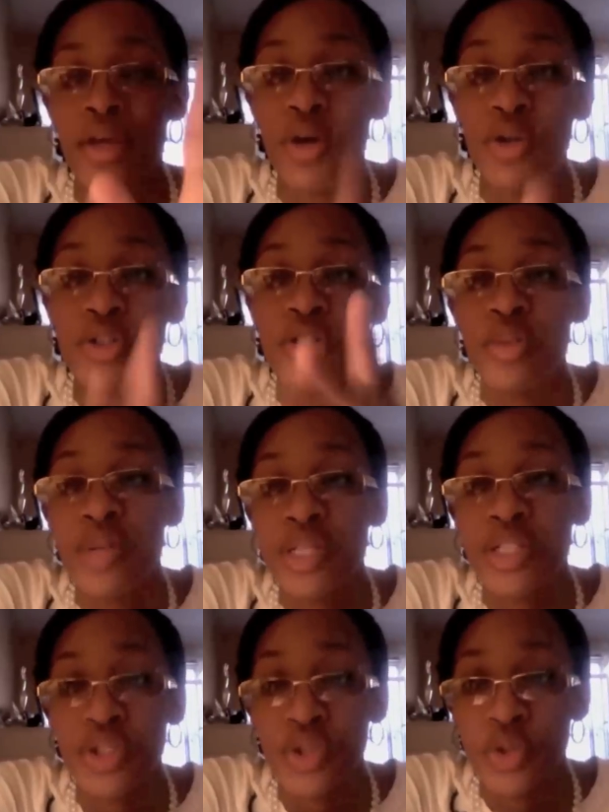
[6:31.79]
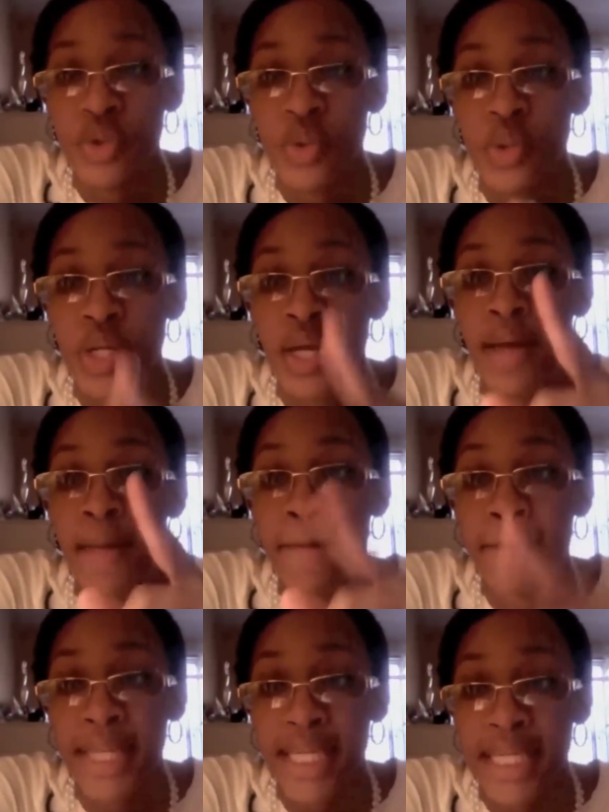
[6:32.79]
You also want to
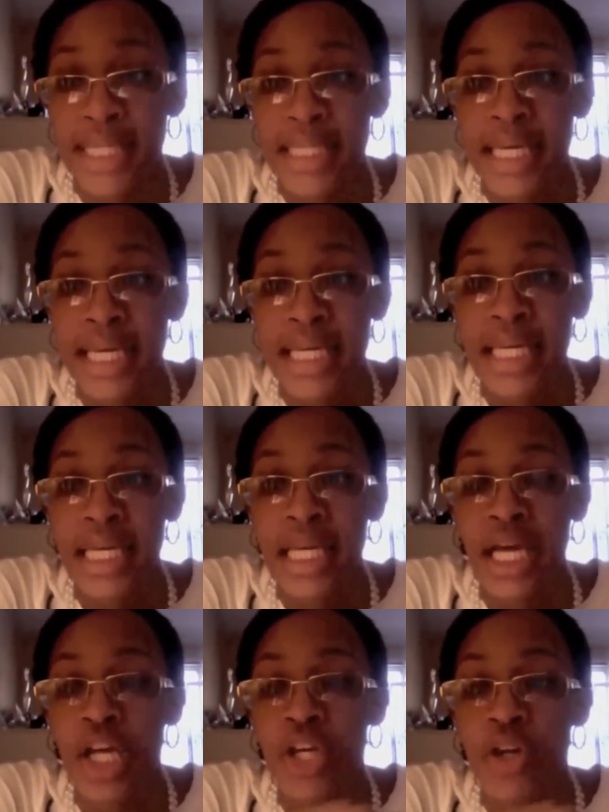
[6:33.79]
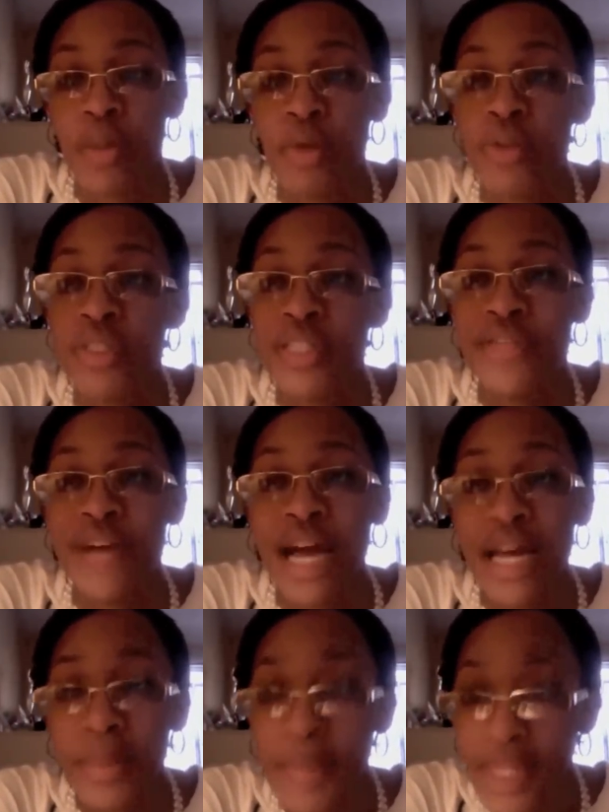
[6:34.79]
be taking your
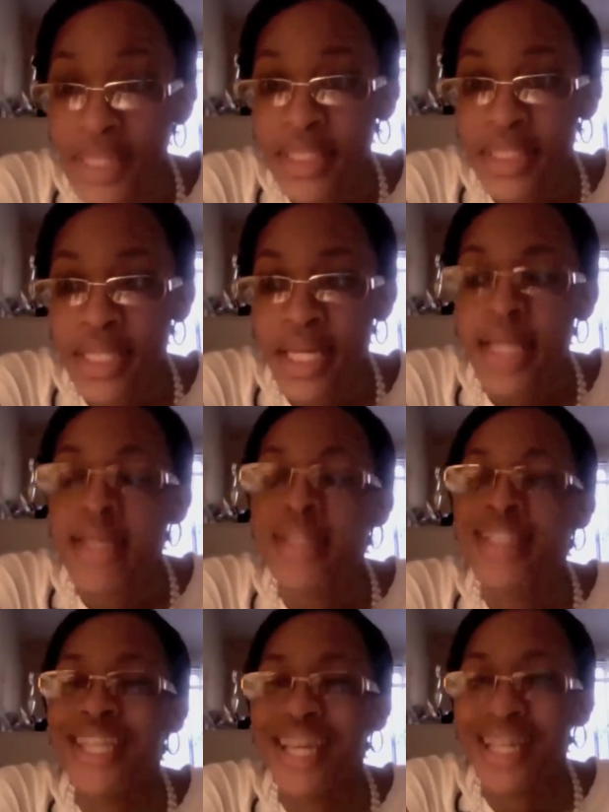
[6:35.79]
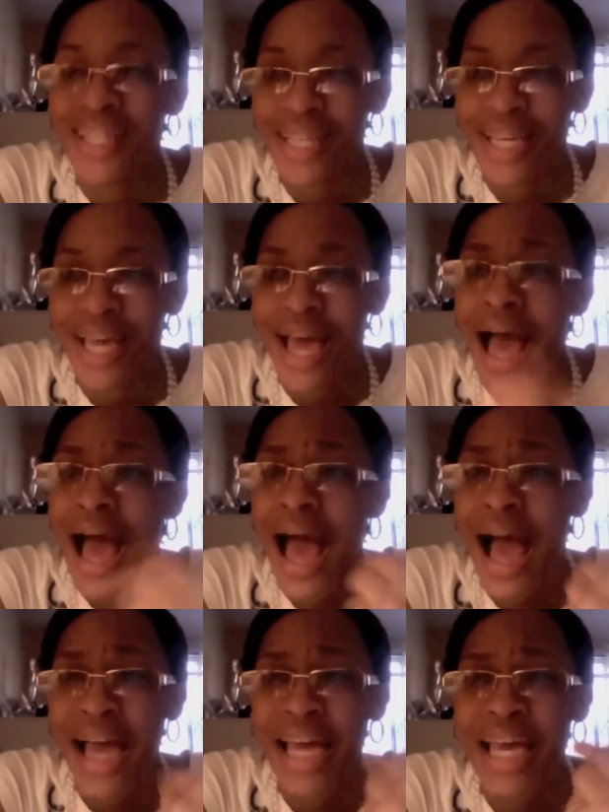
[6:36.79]
multivitamins daily.
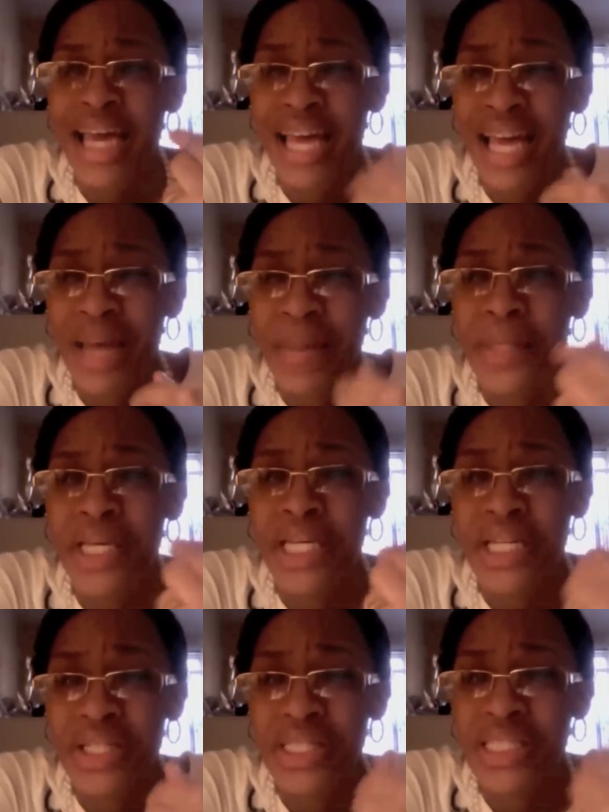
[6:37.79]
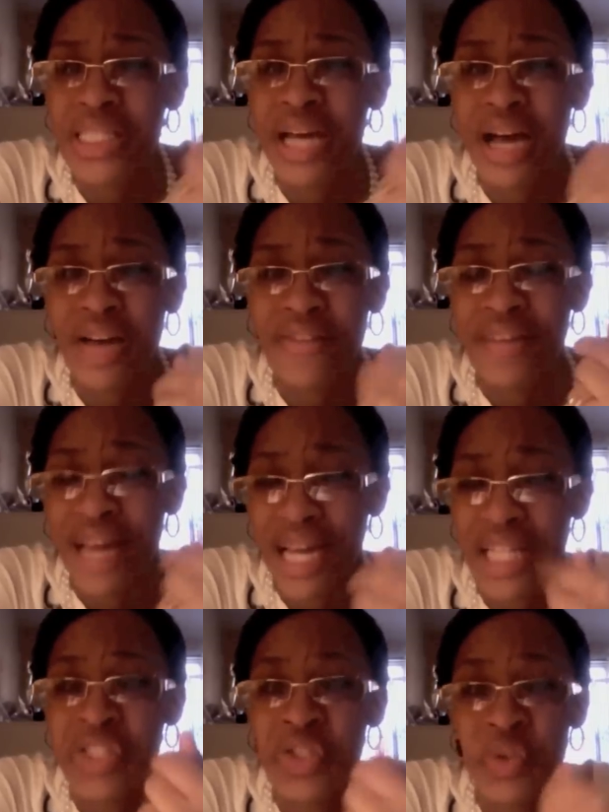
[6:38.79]
I am guilty of
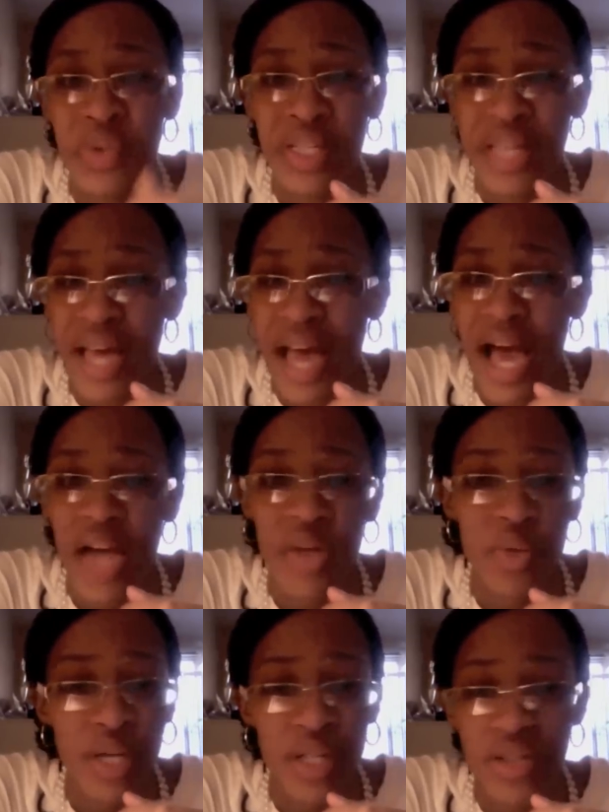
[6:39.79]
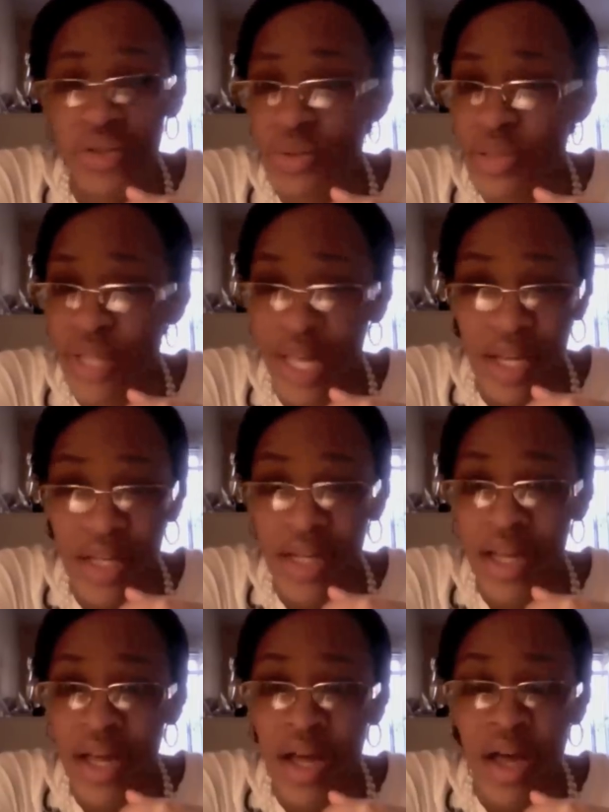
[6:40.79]
not doing that. I do not do
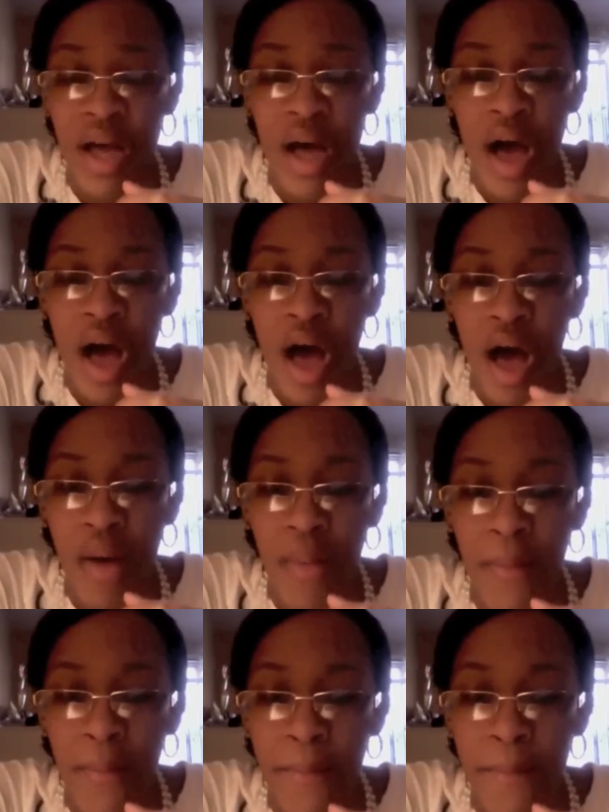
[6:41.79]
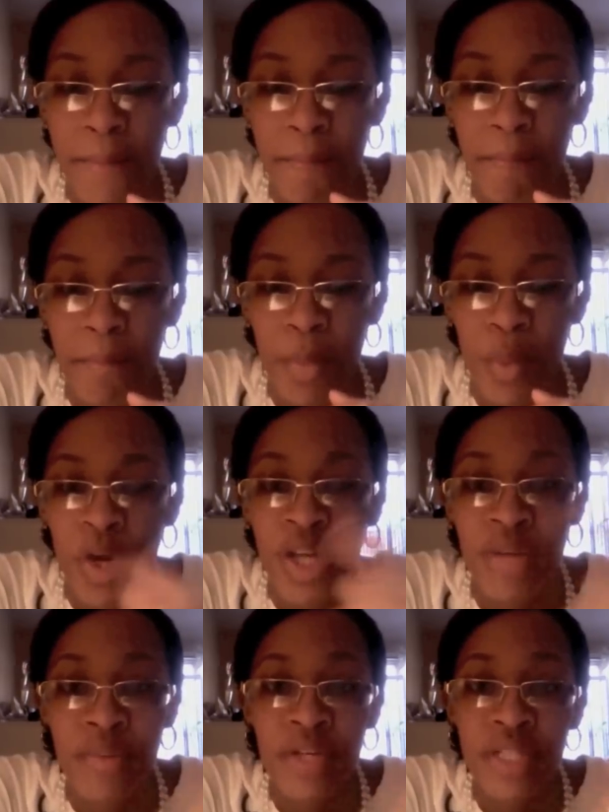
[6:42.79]
that. One
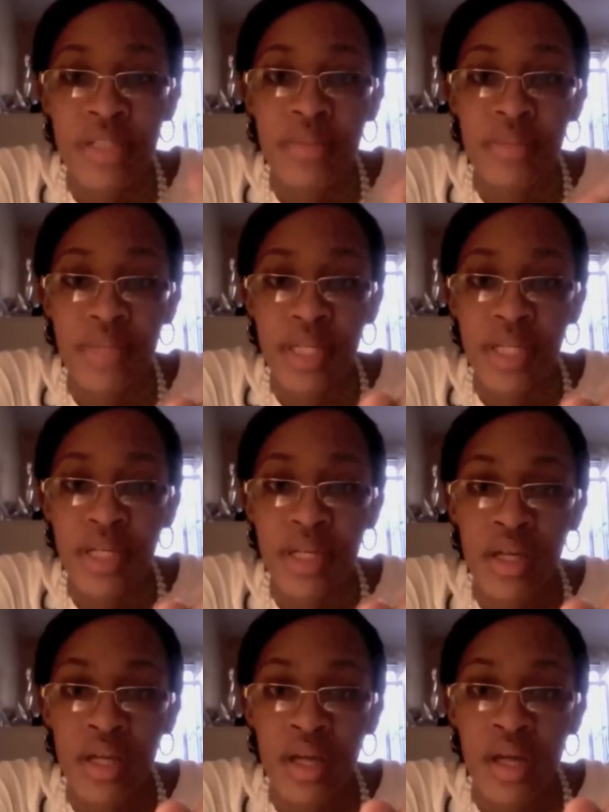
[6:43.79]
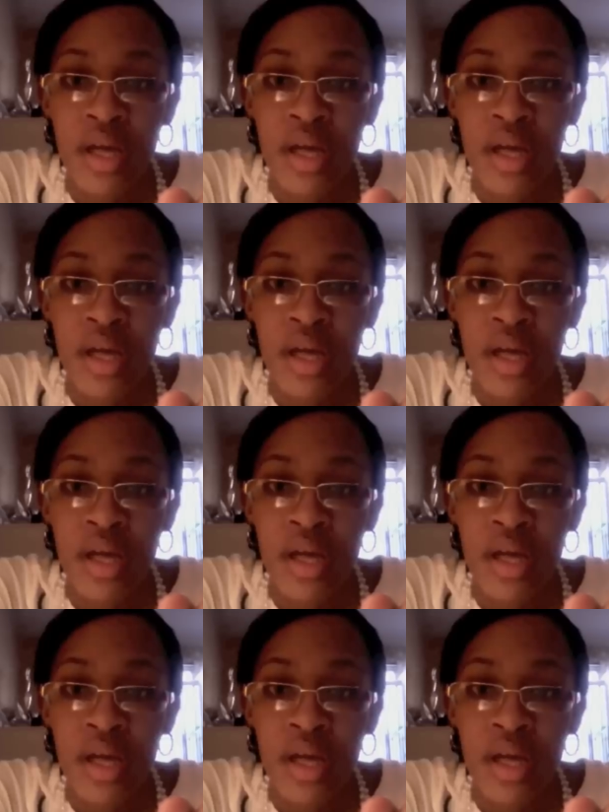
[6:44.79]
main reason being